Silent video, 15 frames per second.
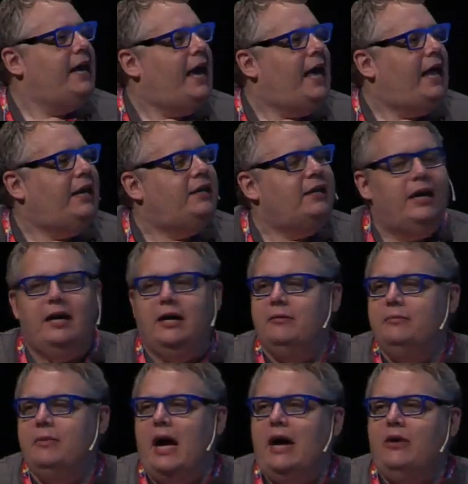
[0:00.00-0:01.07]
And uh,
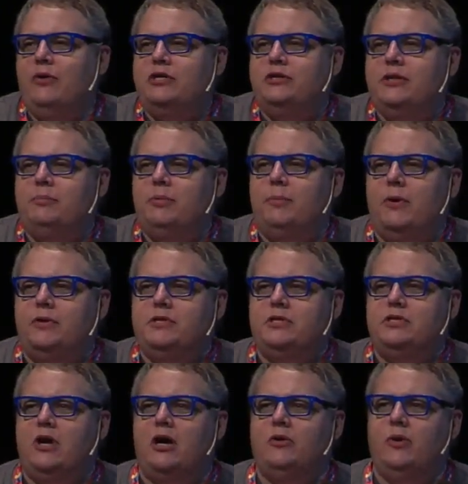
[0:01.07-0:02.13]
I originally proposed this
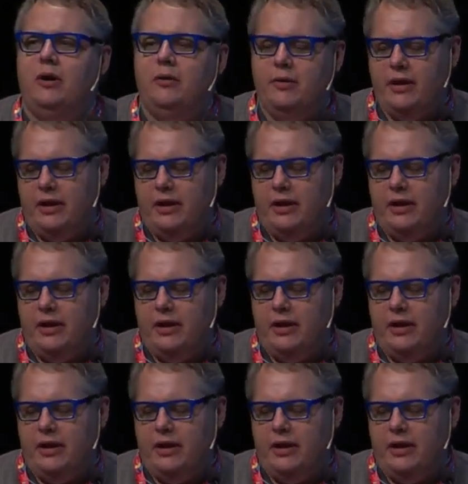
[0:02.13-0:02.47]
talk uh,